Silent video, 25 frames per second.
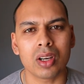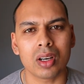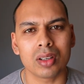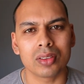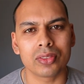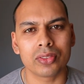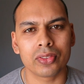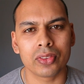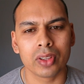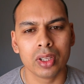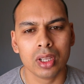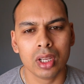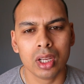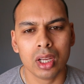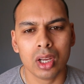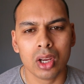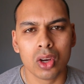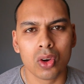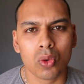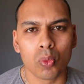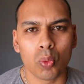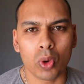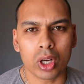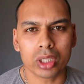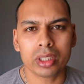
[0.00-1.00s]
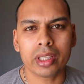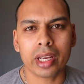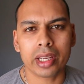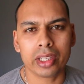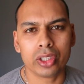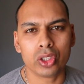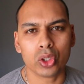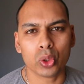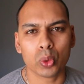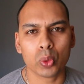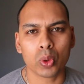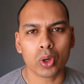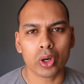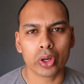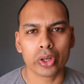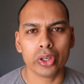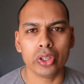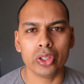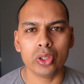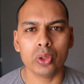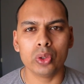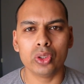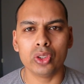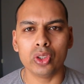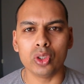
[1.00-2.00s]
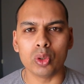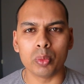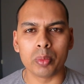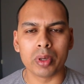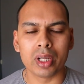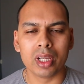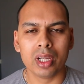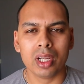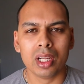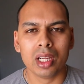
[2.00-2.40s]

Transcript: of what I do on YouTube.